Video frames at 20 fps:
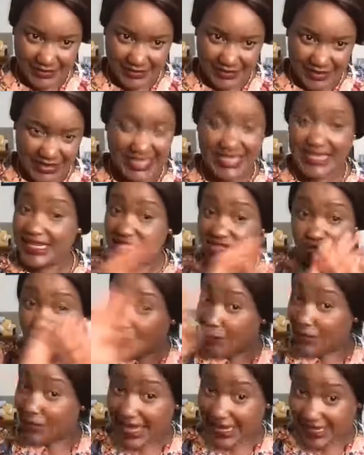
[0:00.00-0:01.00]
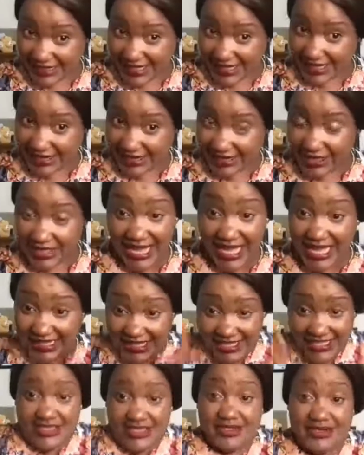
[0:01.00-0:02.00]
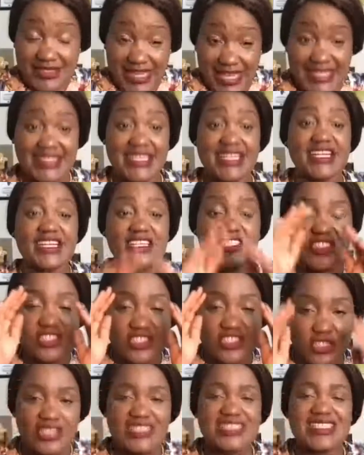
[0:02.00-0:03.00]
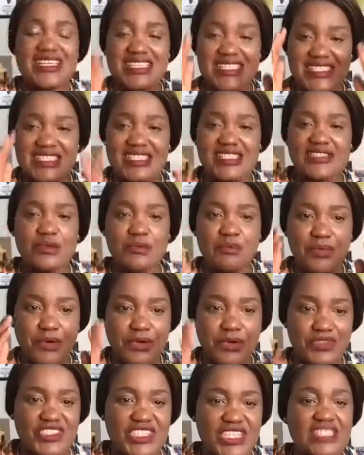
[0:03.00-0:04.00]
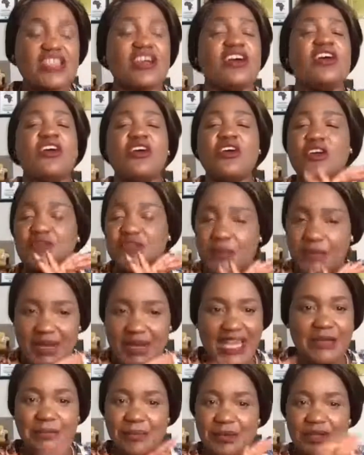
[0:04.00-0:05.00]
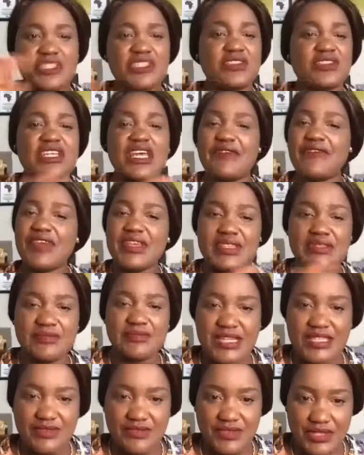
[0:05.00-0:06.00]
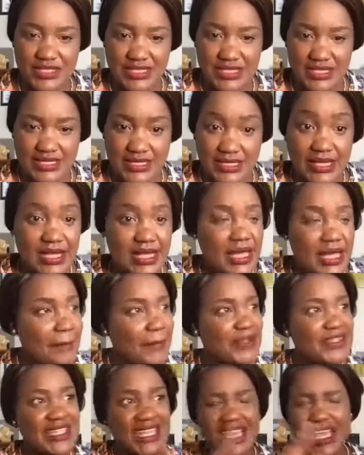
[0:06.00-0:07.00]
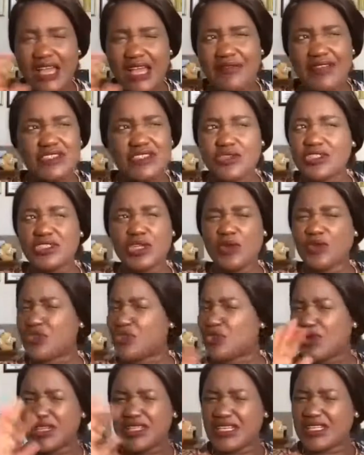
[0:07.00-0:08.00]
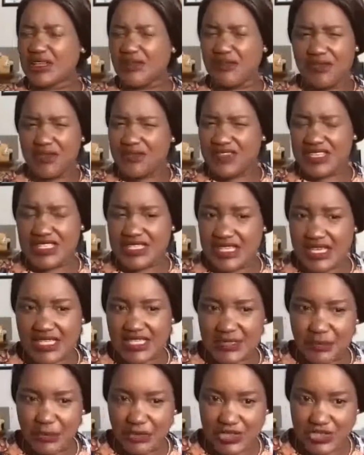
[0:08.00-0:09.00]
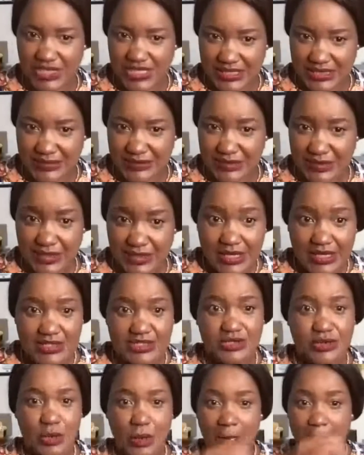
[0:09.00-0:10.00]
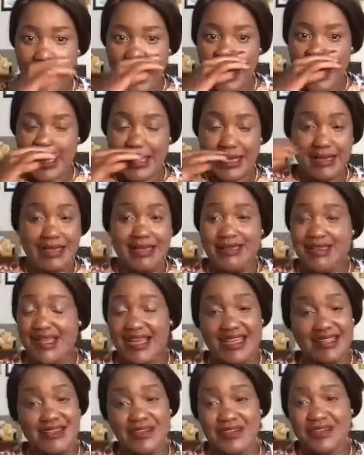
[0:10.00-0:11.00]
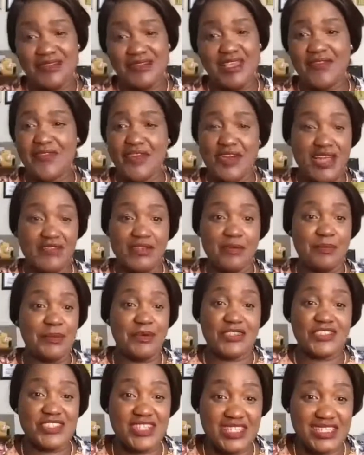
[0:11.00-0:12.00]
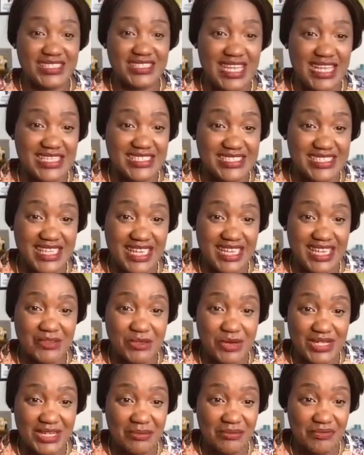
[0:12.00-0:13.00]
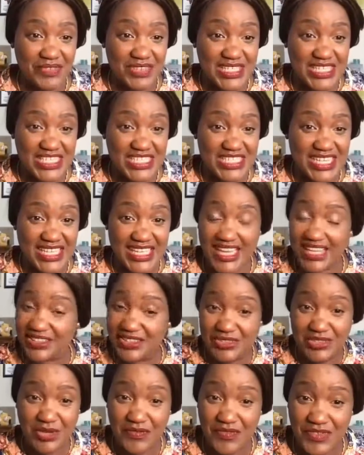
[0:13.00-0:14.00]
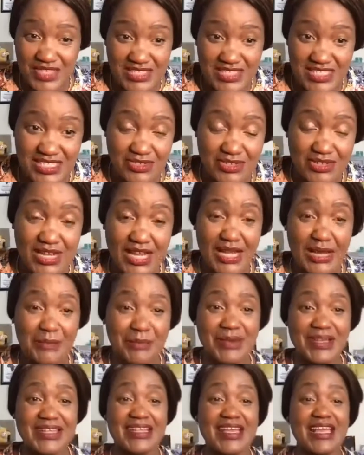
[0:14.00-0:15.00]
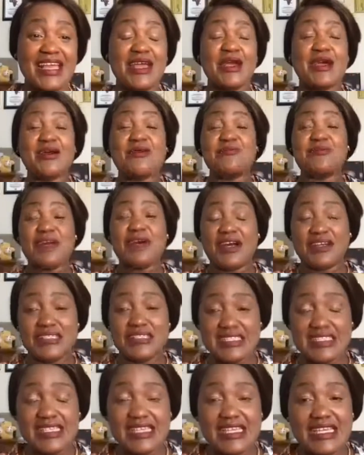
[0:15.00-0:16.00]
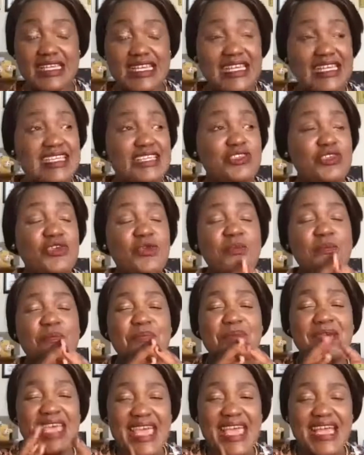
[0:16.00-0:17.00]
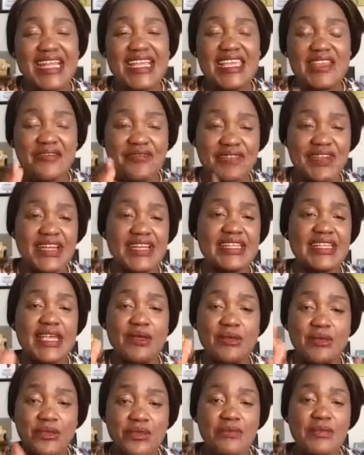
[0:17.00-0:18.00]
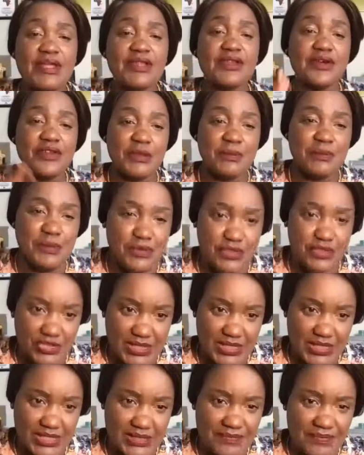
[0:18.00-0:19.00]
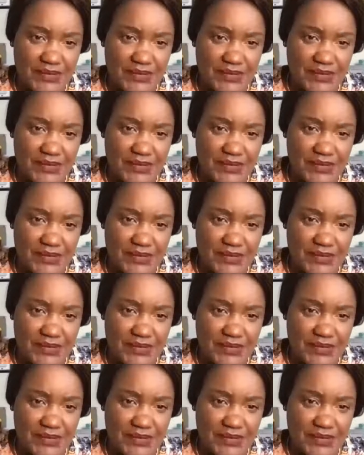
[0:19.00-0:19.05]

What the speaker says: There is no black there. Until today, there is not a single portrait of a black person at Edinburgh University. But they have a total of 256 portraits. So I don't know if I'll have a portrait next year when I'm finishing. I don't know if this is going to happen. But you barely find a woman on a portrait.